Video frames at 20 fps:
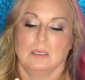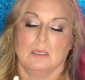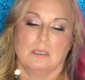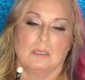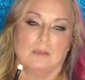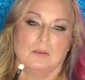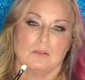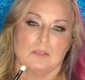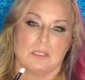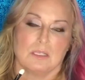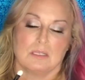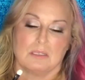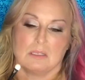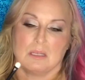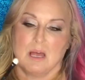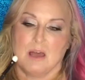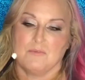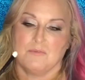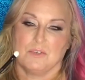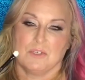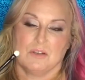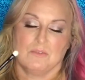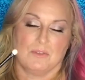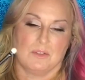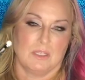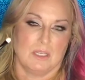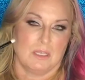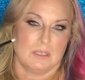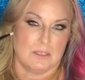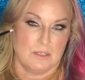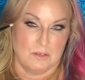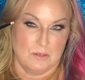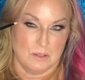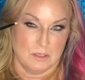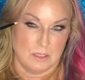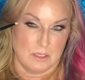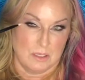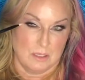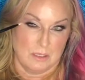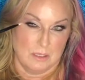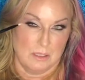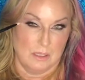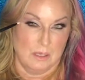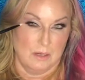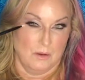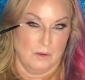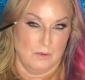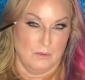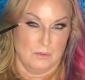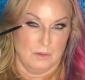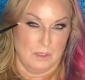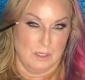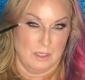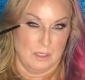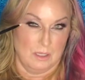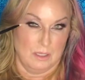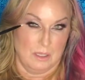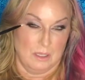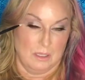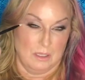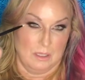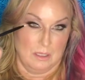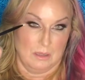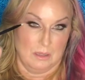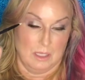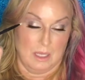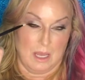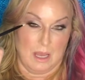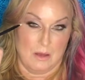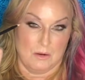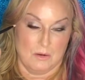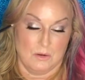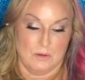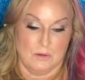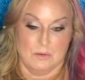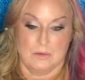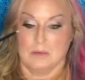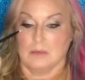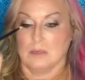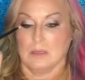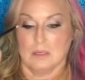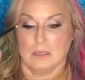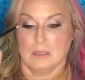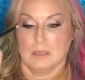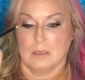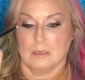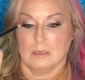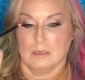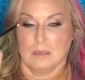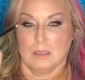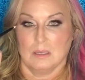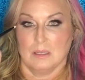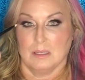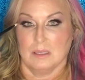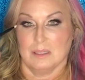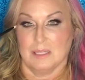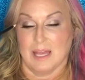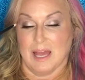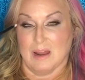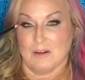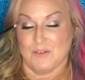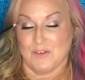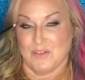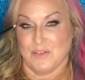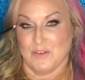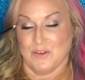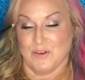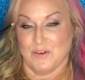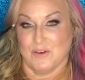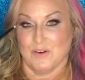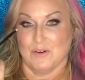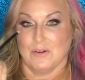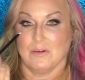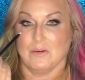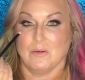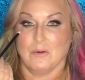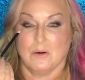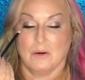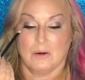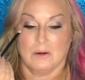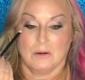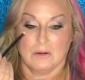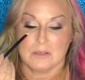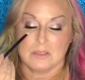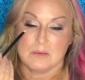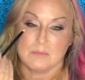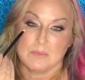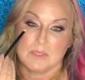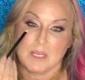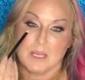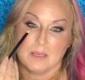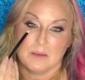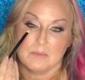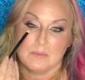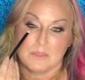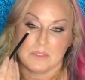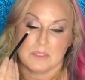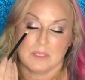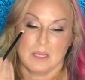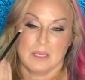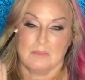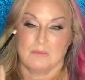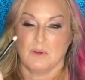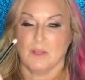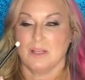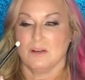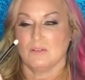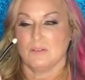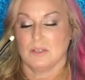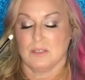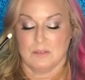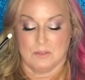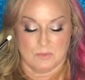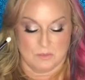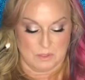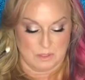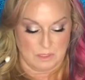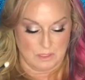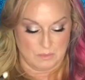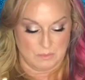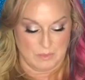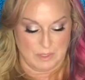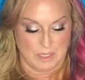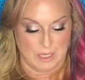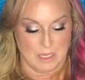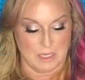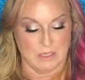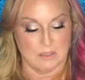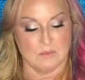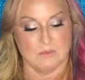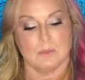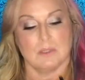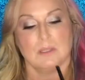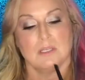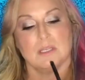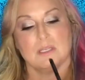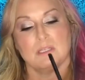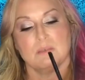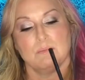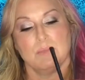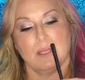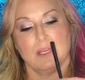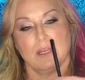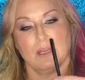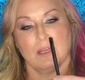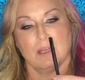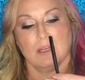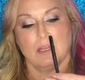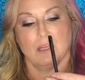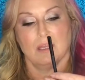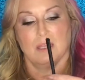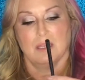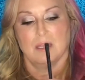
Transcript: I use these a lot for different things, usually, you know, in the outer third, or sometimes, I don't use one this big. I use one this big,